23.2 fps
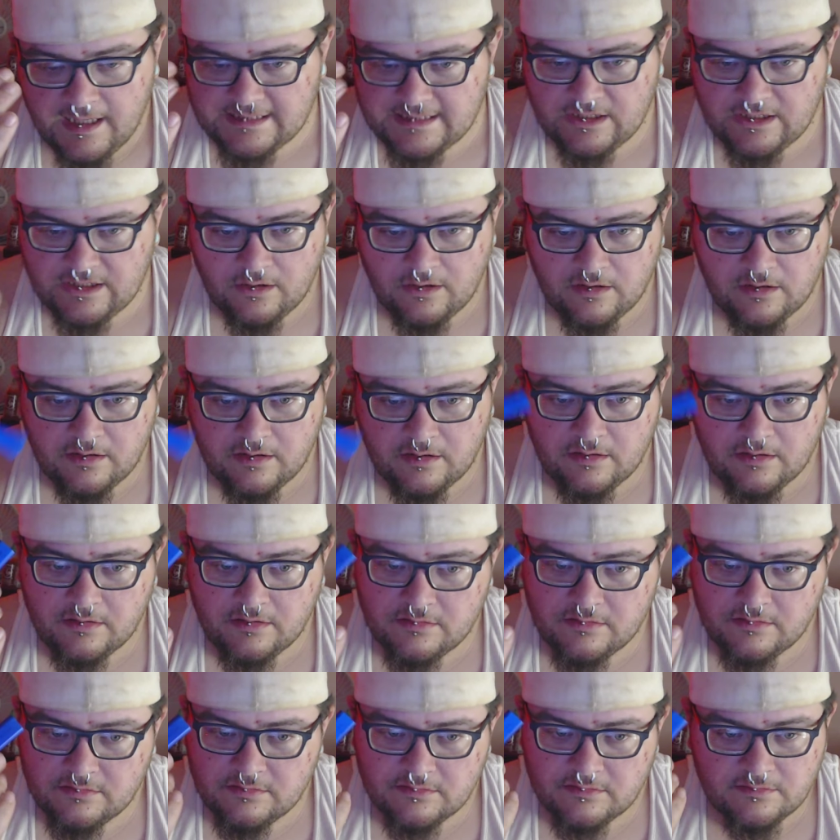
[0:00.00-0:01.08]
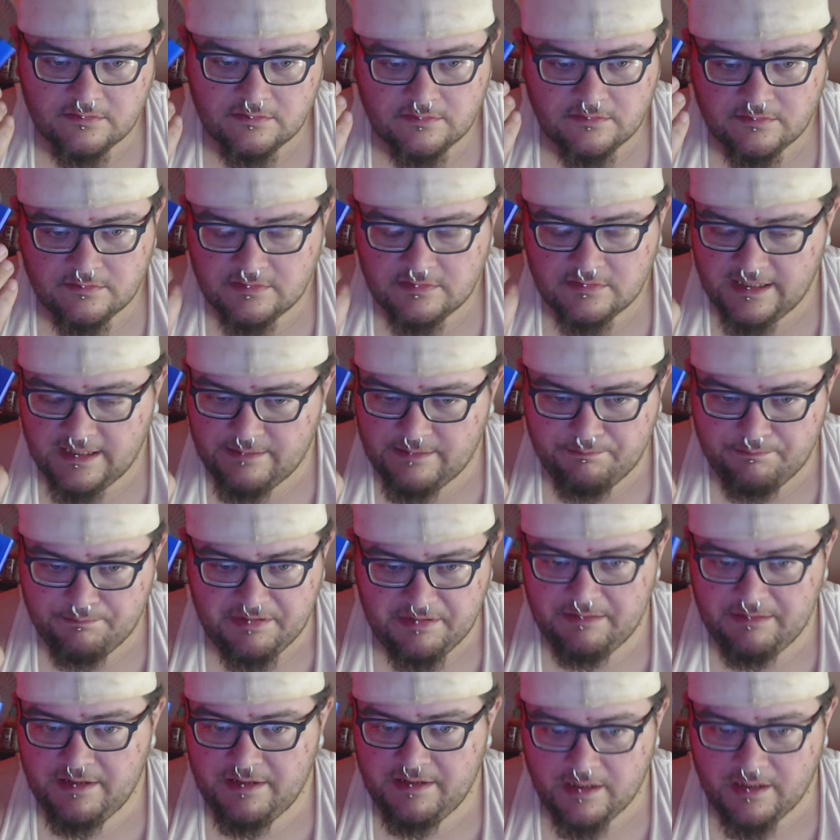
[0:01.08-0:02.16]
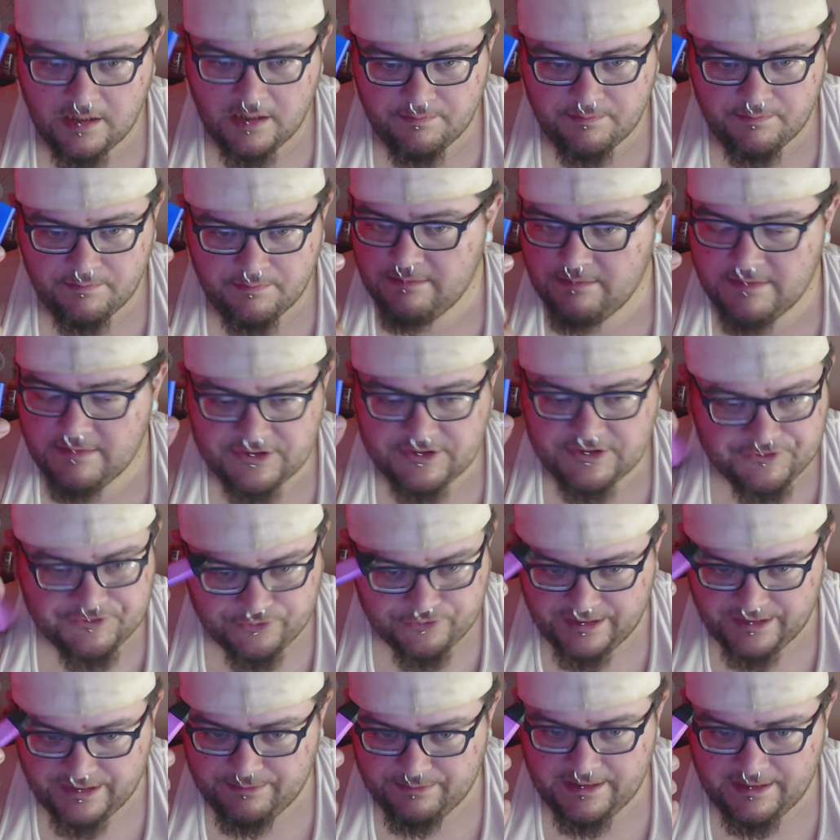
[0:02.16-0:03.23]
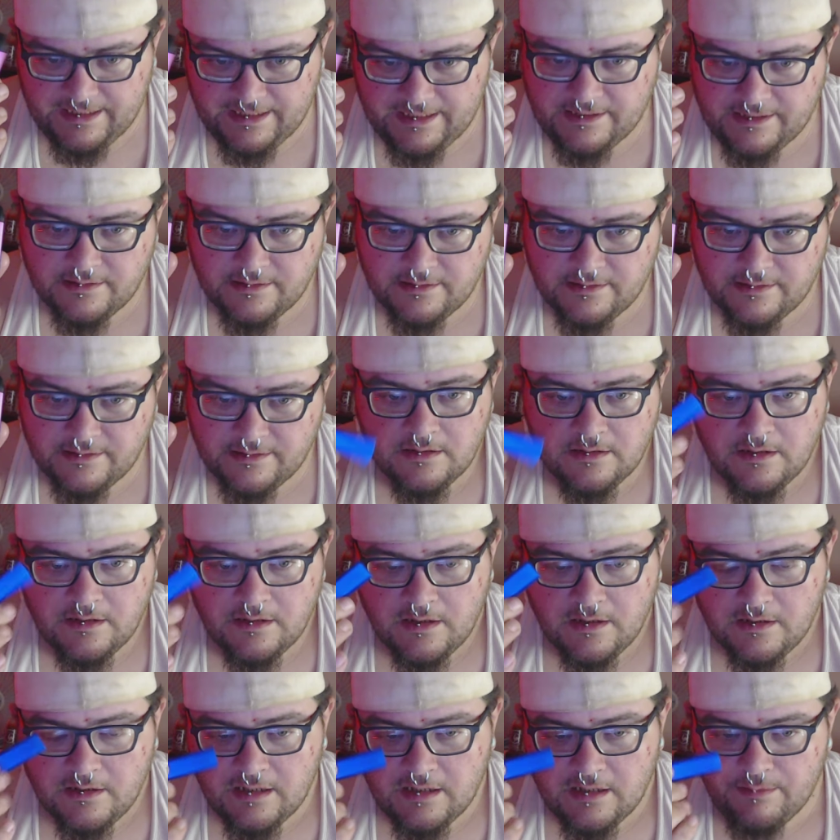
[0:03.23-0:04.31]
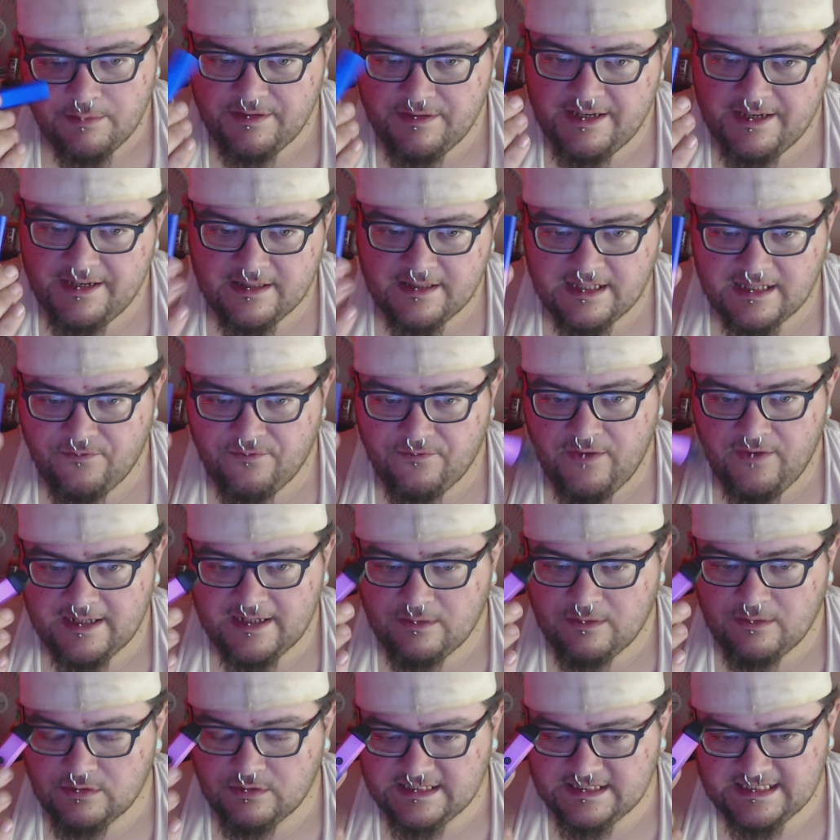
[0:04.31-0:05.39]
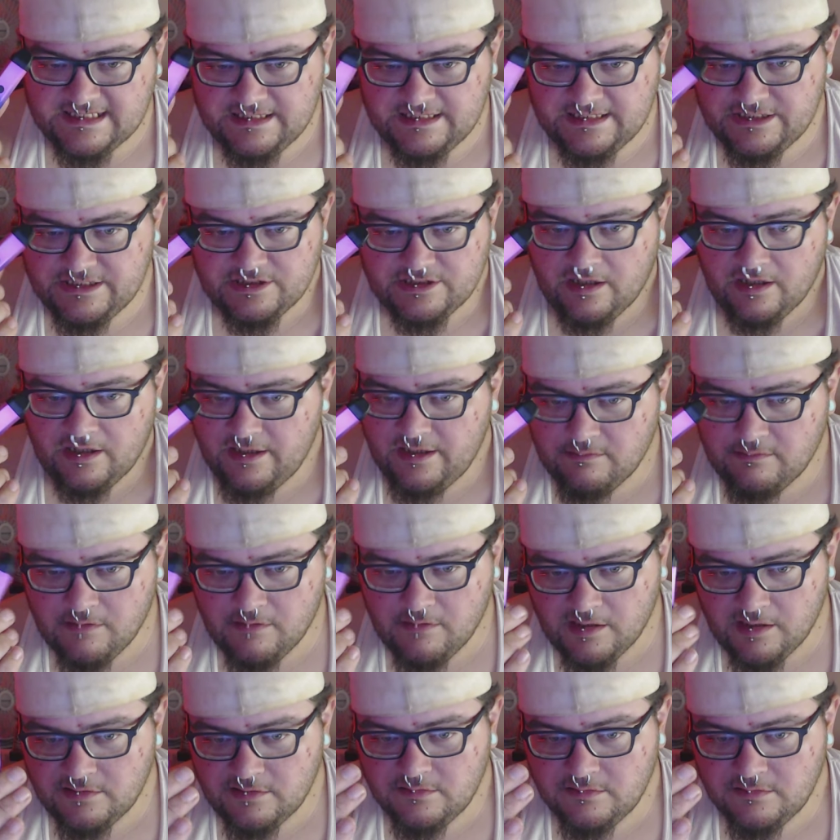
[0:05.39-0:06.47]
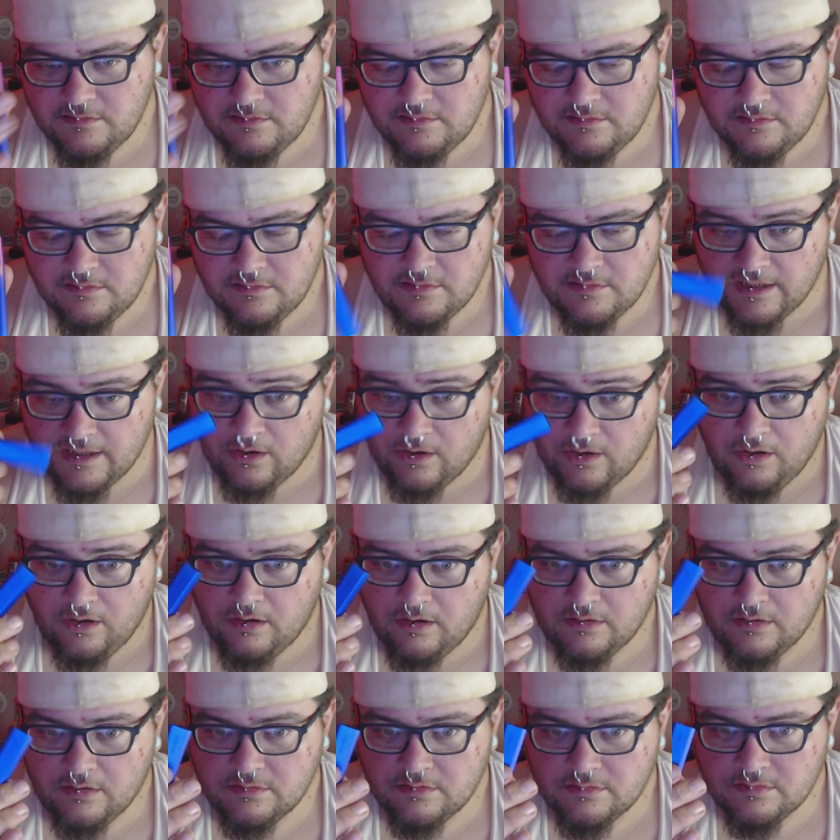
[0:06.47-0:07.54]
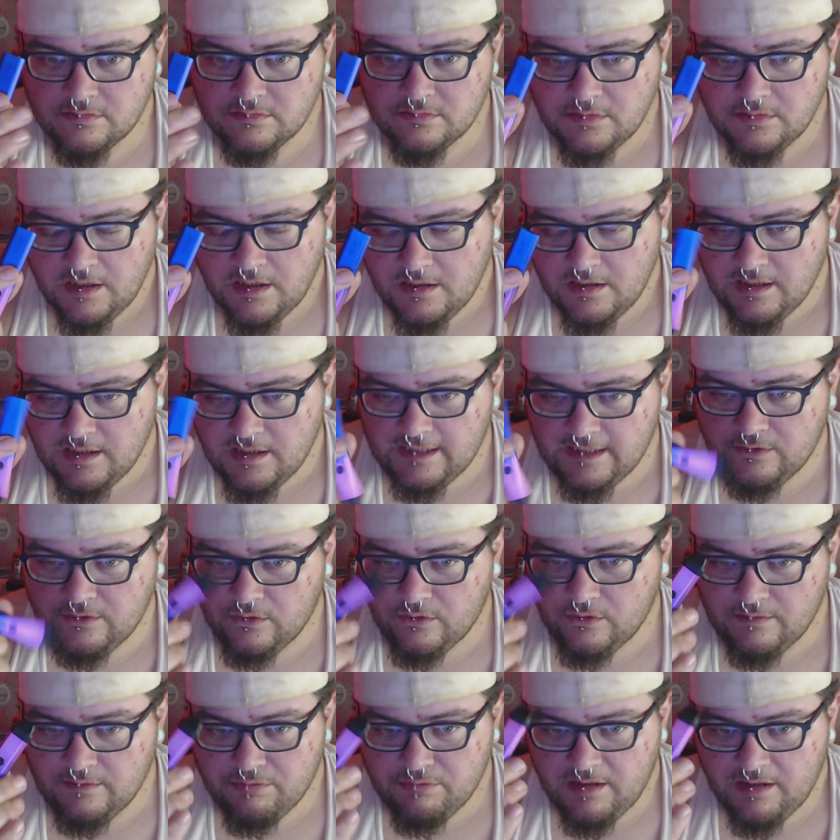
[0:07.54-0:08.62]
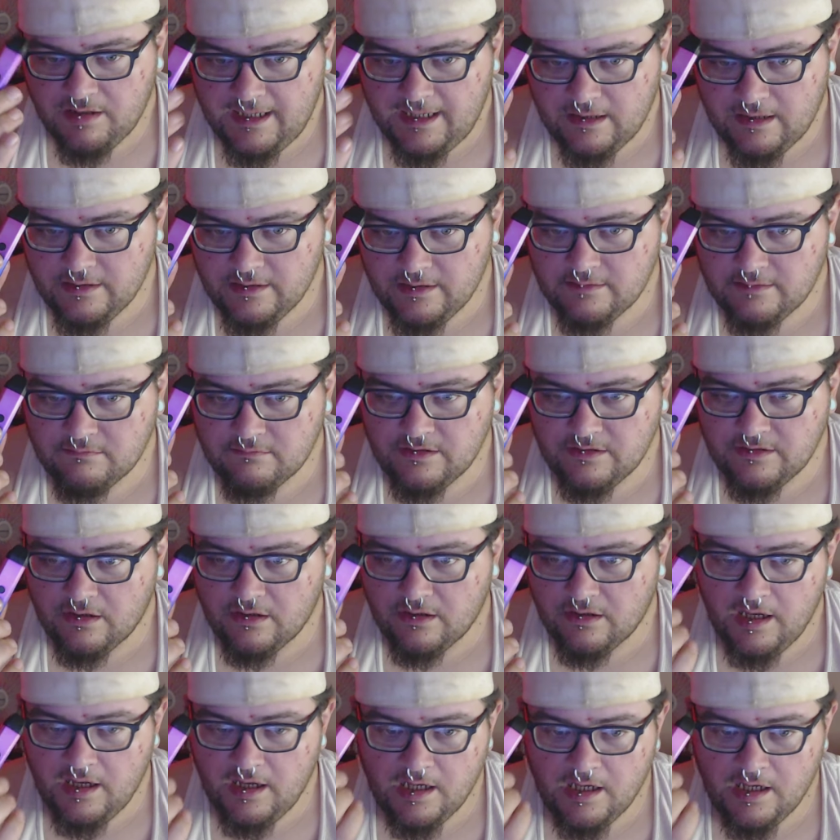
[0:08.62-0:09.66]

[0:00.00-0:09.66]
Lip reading: They didn't beat me up. They didn't mistreat me. I mean, they didn't like the fact I wasn't snitching on anyone at all. I told them politely, and they're like, "We want."